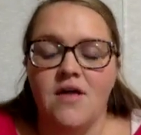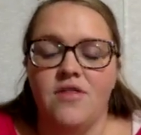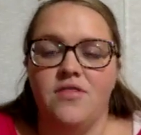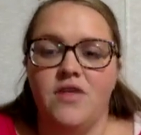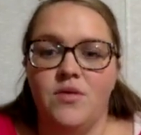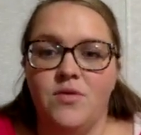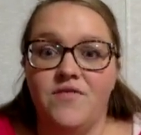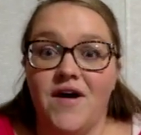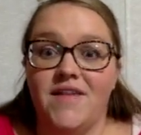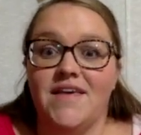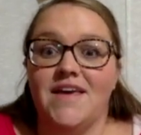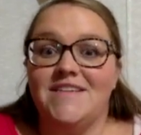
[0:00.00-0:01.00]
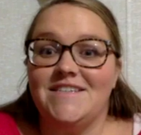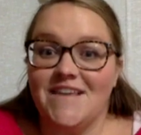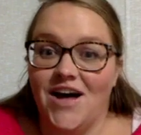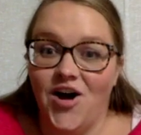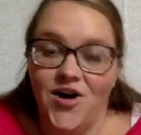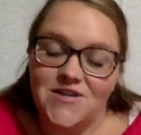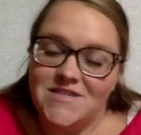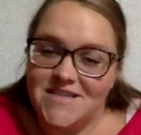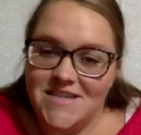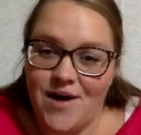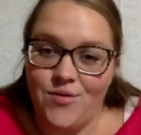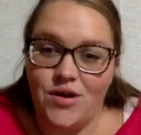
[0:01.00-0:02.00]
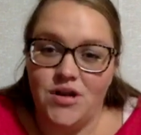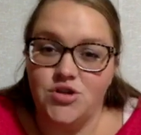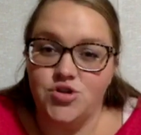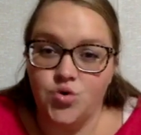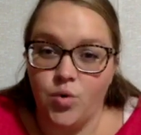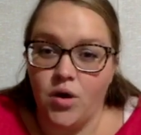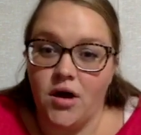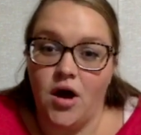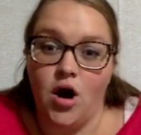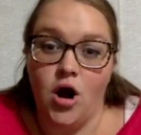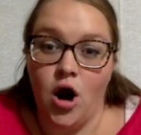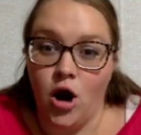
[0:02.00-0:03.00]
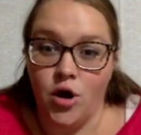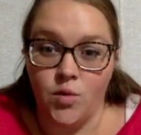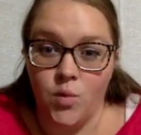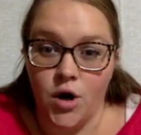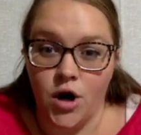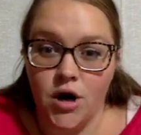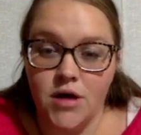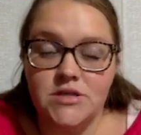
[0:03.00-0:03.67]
then we finally get to all sit down and enjoy our hard work.